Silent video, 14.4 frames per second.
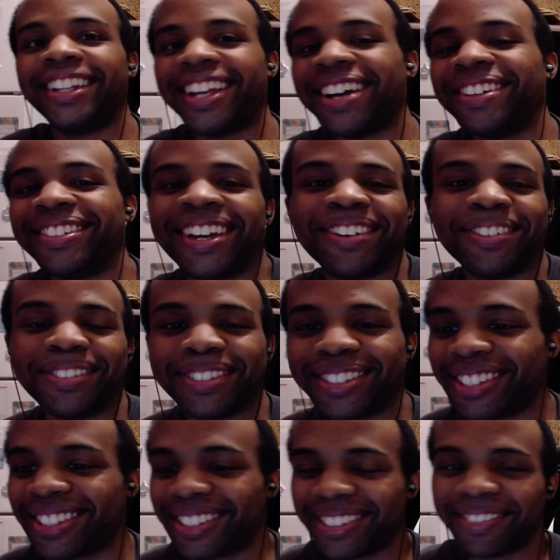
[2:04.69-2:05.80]
That that
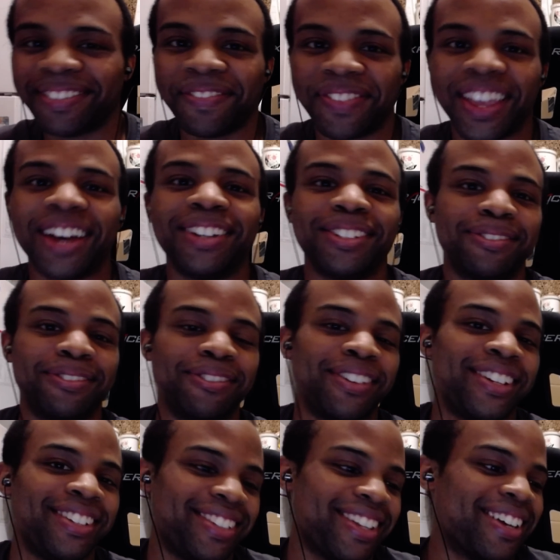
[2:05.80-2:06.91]
was that was
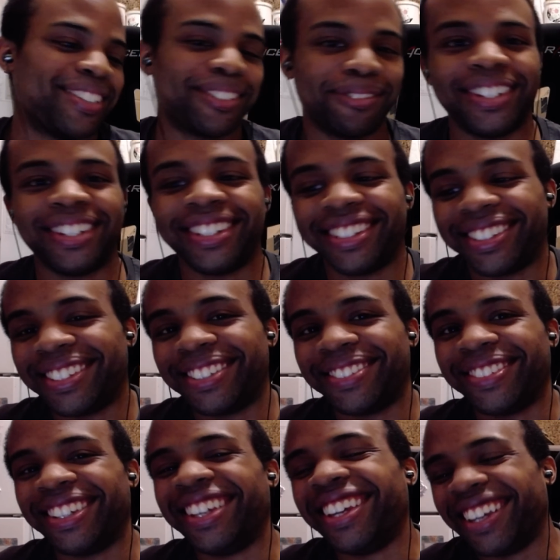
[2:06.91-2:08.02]
great. That was ridiculous,
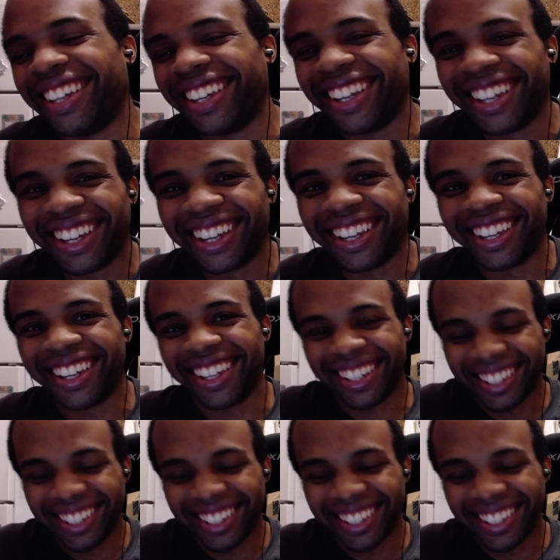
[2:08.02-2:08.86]
man.